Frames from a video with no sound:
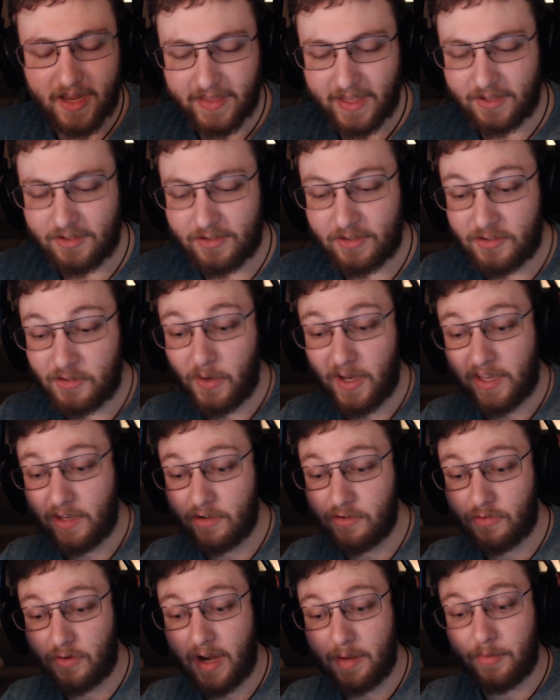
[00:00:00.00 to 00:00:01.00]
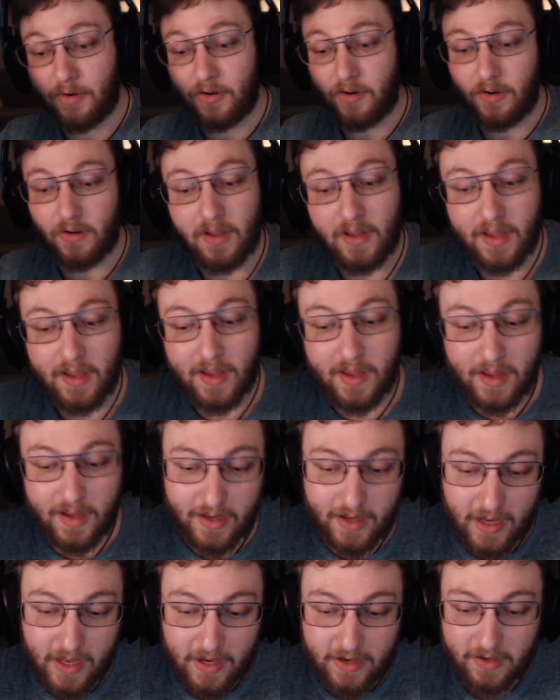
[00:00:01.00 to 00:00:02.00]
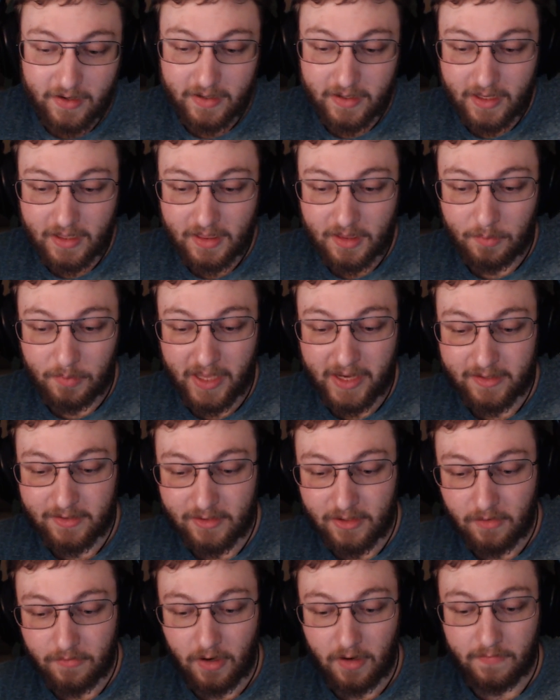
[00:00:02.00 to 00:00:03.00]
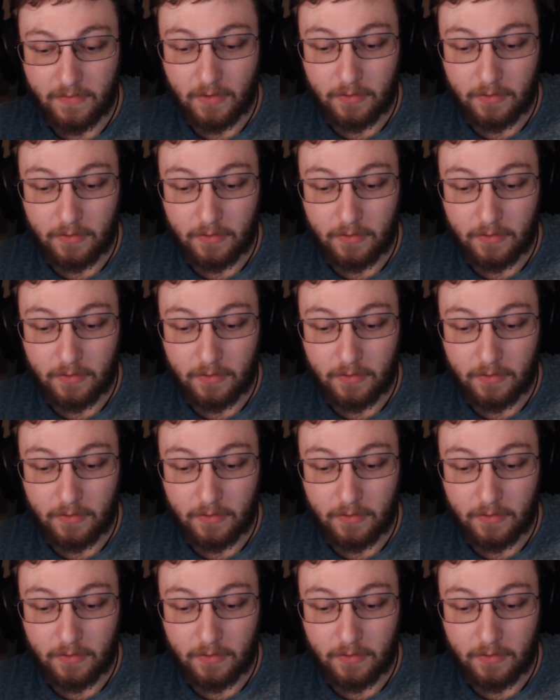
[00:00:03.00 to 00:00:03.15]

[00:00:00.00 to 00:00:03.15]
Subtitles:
And that's just so I can dry burn and get the black stuff off.